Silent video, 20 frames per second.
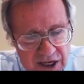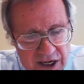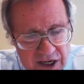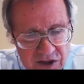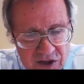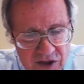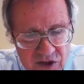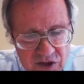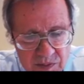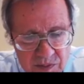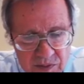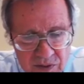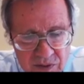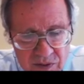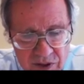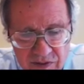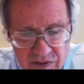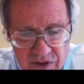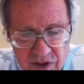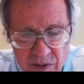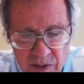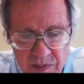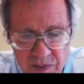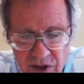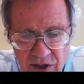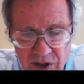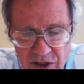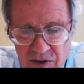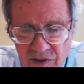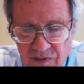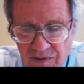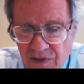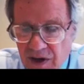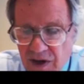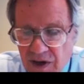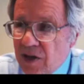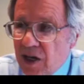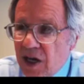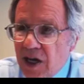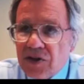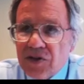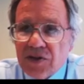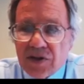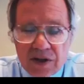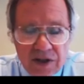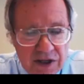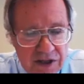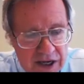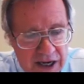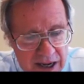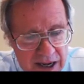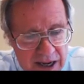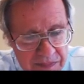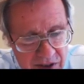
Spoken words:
And the Appraisal Standards Board of the Appraisal